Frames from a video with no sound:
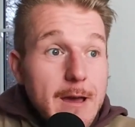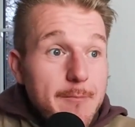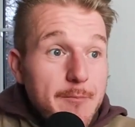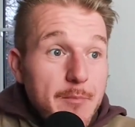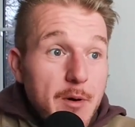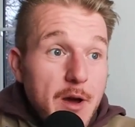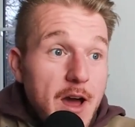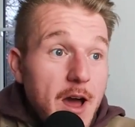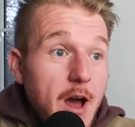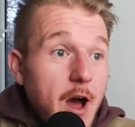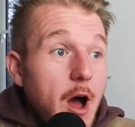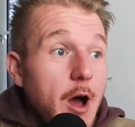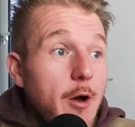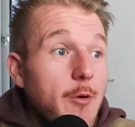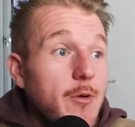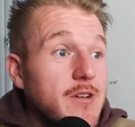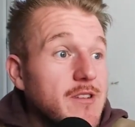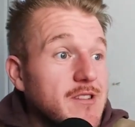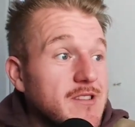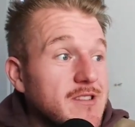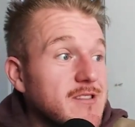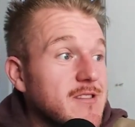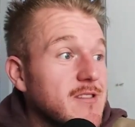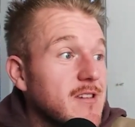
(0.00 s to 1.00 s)
but
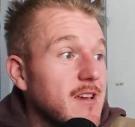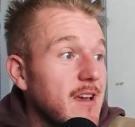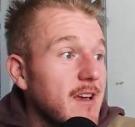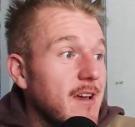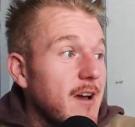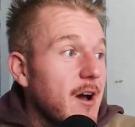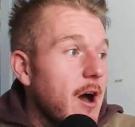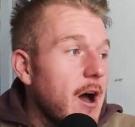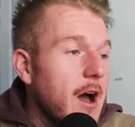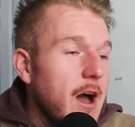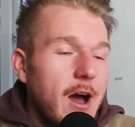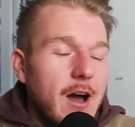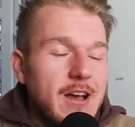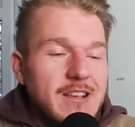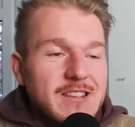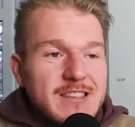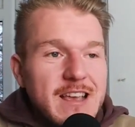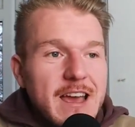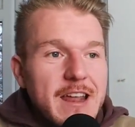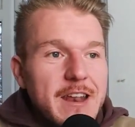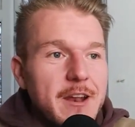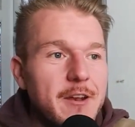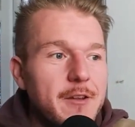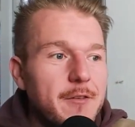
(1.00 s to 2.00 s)
I
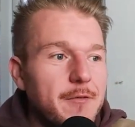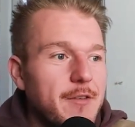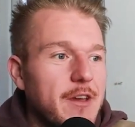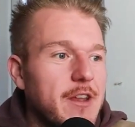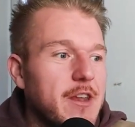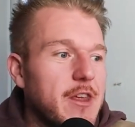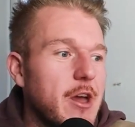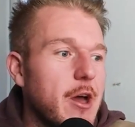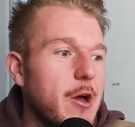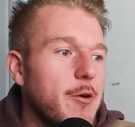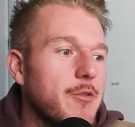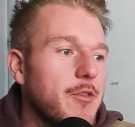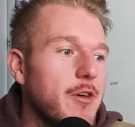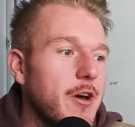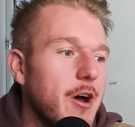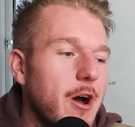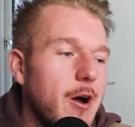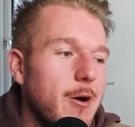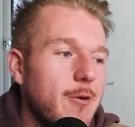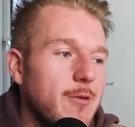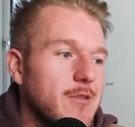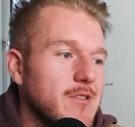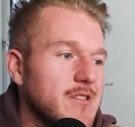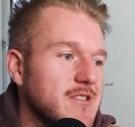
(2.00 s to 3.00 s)
said in a video that
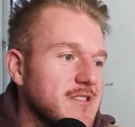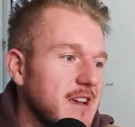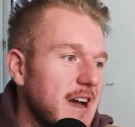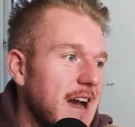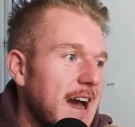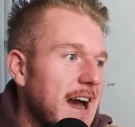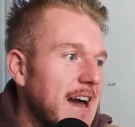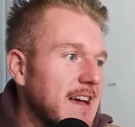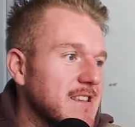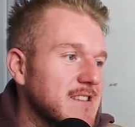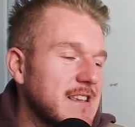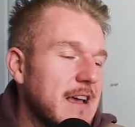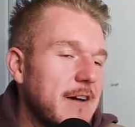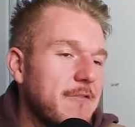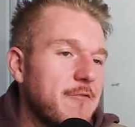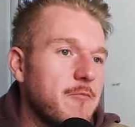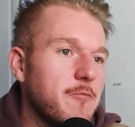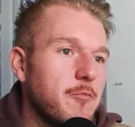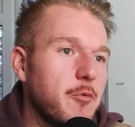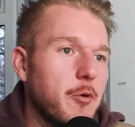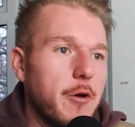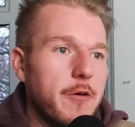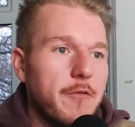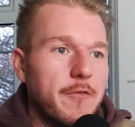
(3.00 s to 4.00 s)
I was at a
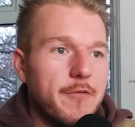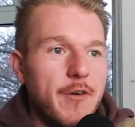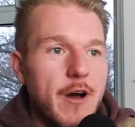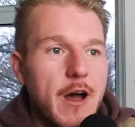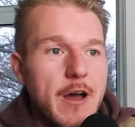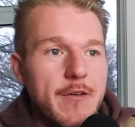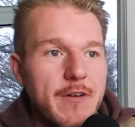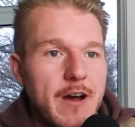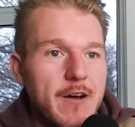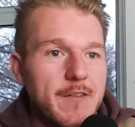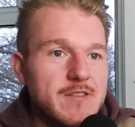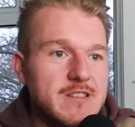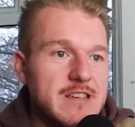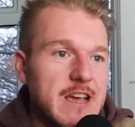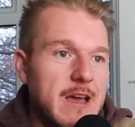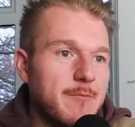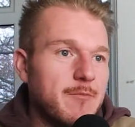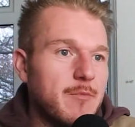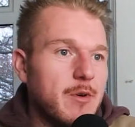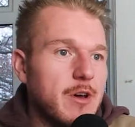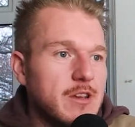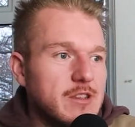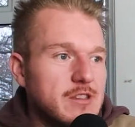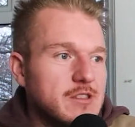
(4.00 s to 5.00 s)
7.5 out of
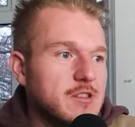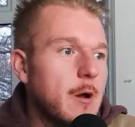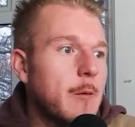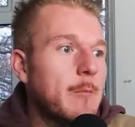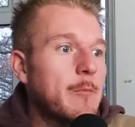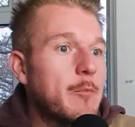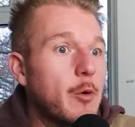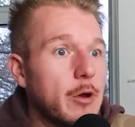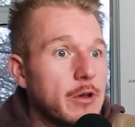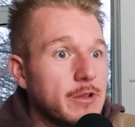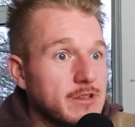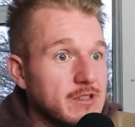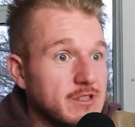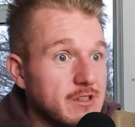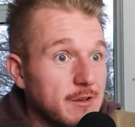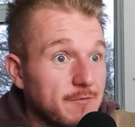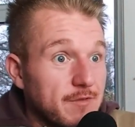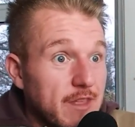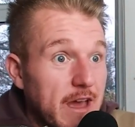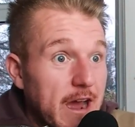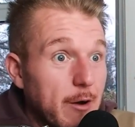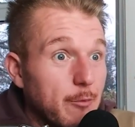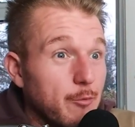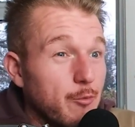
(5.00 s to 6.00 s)
10, but at some points of
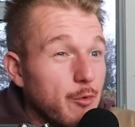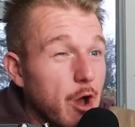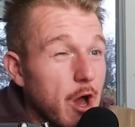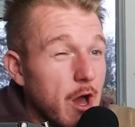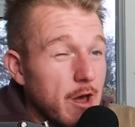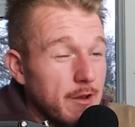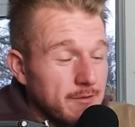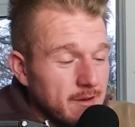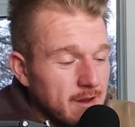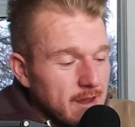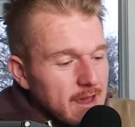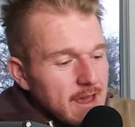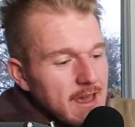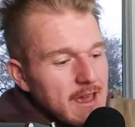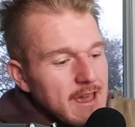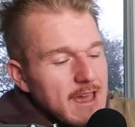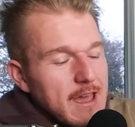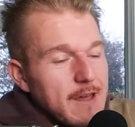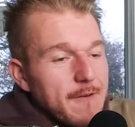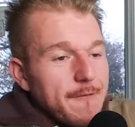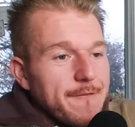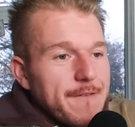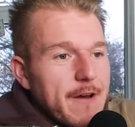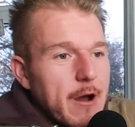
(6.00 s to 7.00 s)
that run,
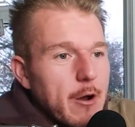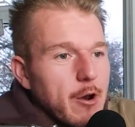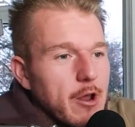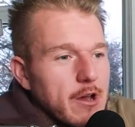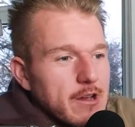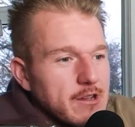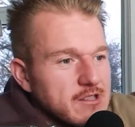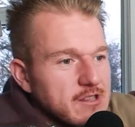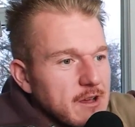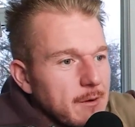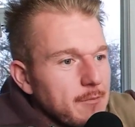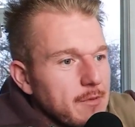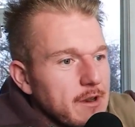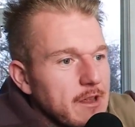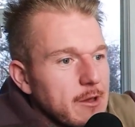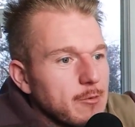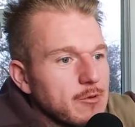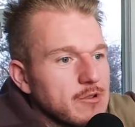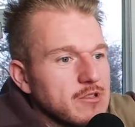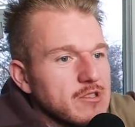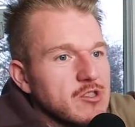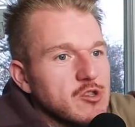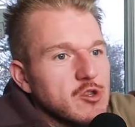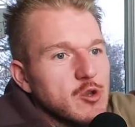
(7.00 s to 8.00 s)
it felt like somebody
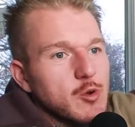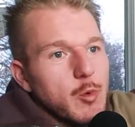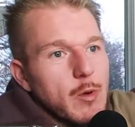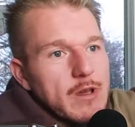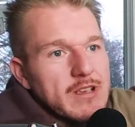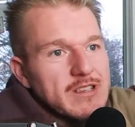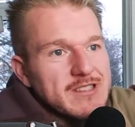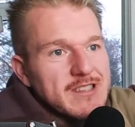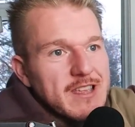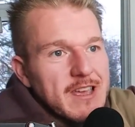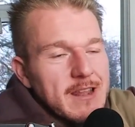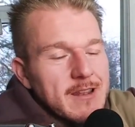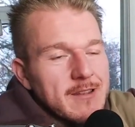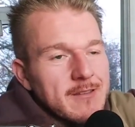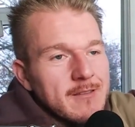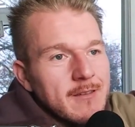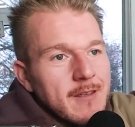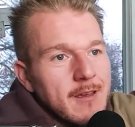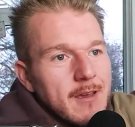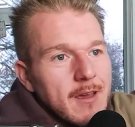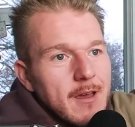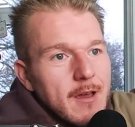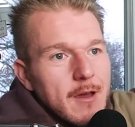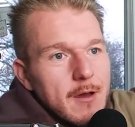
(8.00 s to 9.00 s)
was twisting
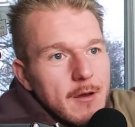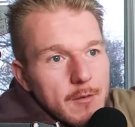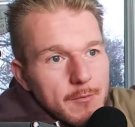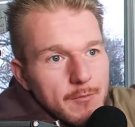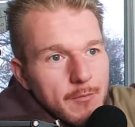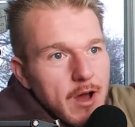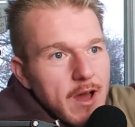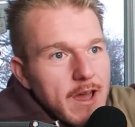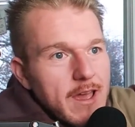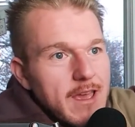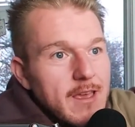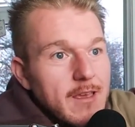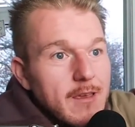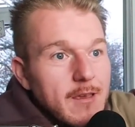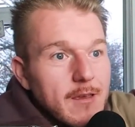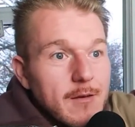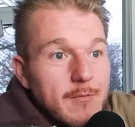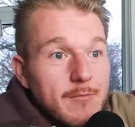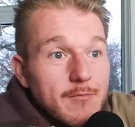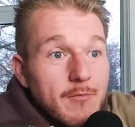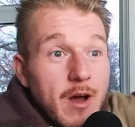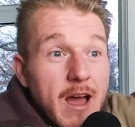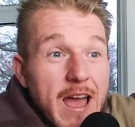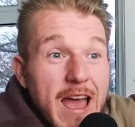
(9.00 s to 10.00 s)
my
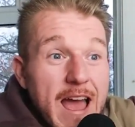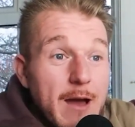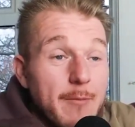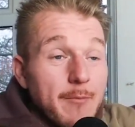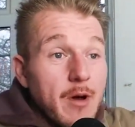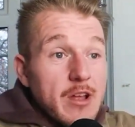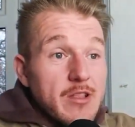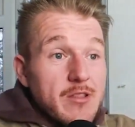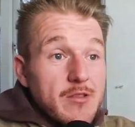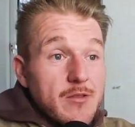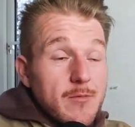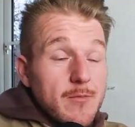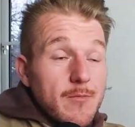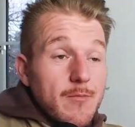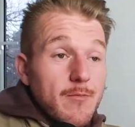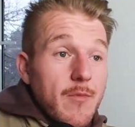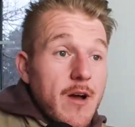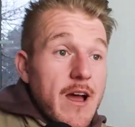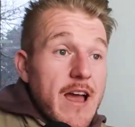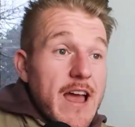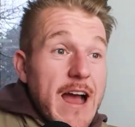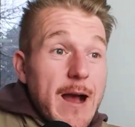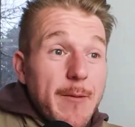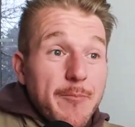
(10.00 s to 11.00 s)

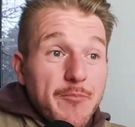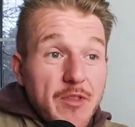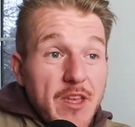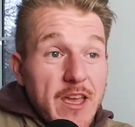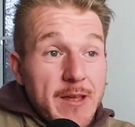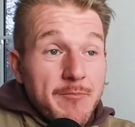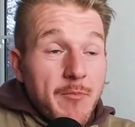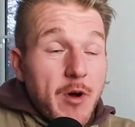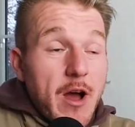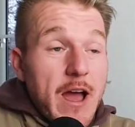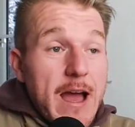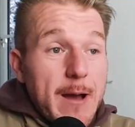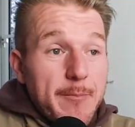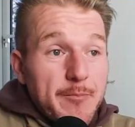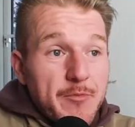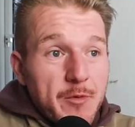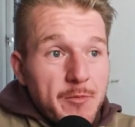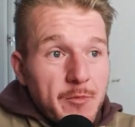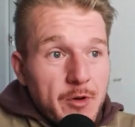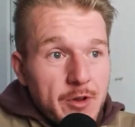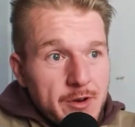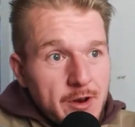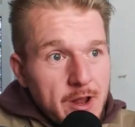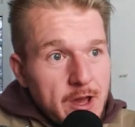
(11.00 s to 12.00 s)

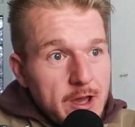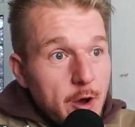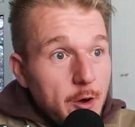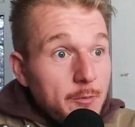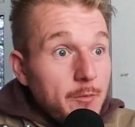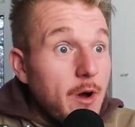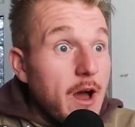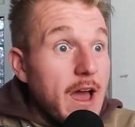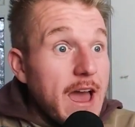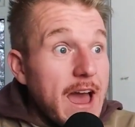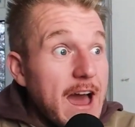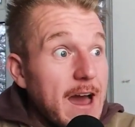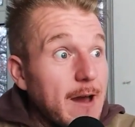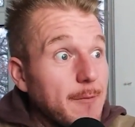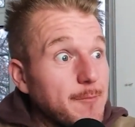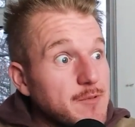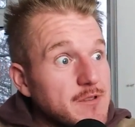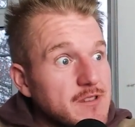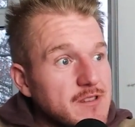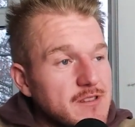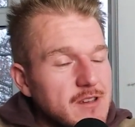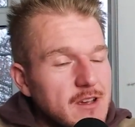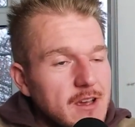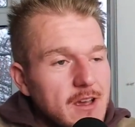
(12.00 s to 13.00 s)
abdomen, like on my
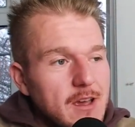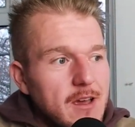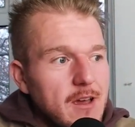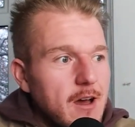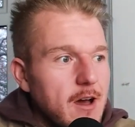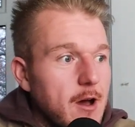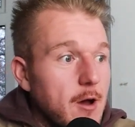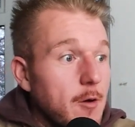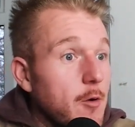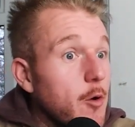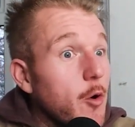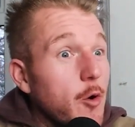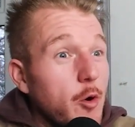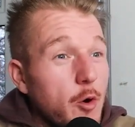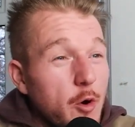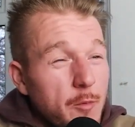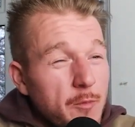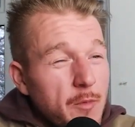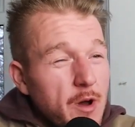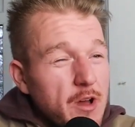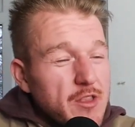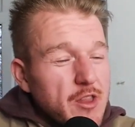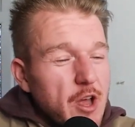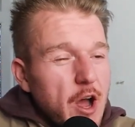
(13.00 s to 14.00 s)
abs or
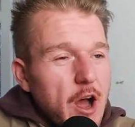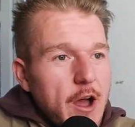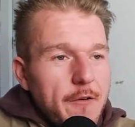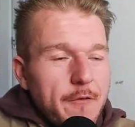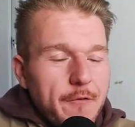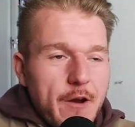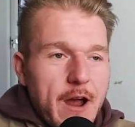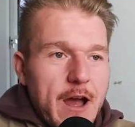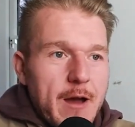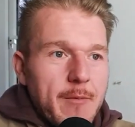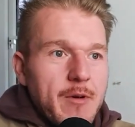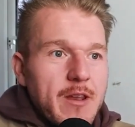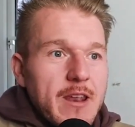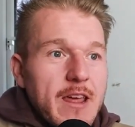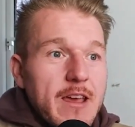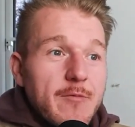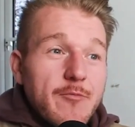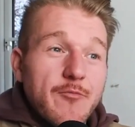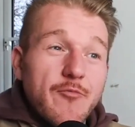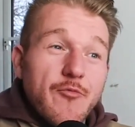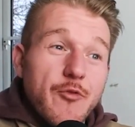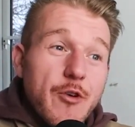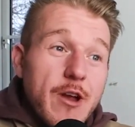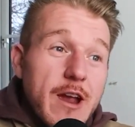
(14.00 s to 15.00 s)
on my diaphragm, and it
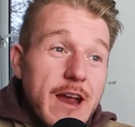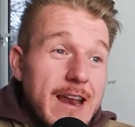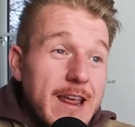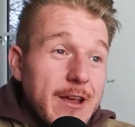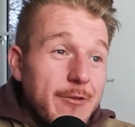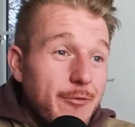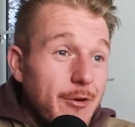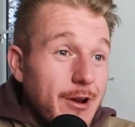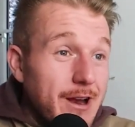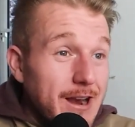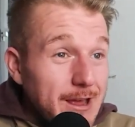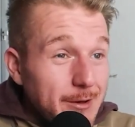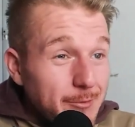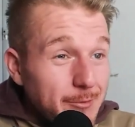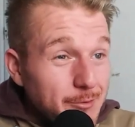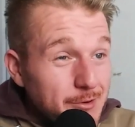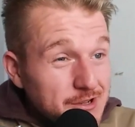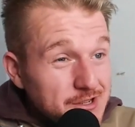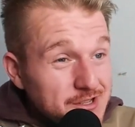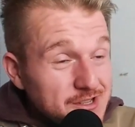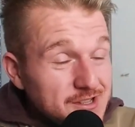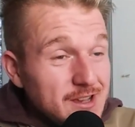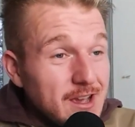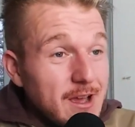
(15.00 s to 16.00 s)
really, really
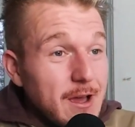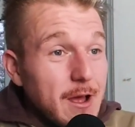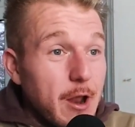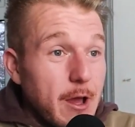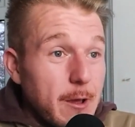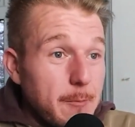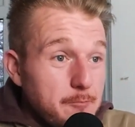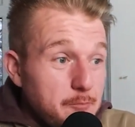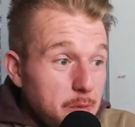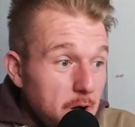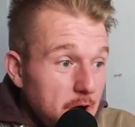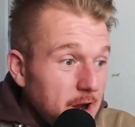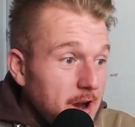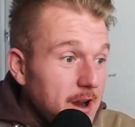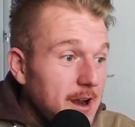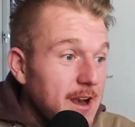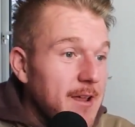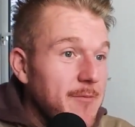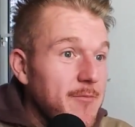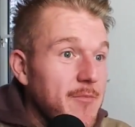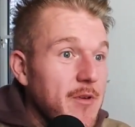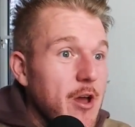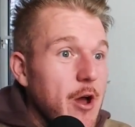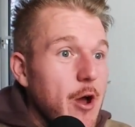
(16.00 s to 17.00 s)
was like
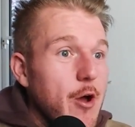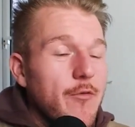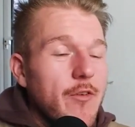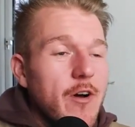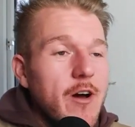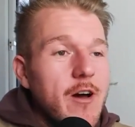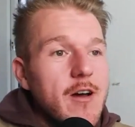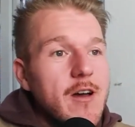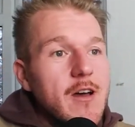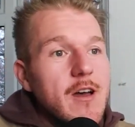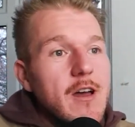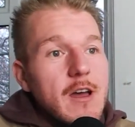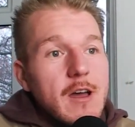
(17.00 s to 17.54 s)
buckling me over.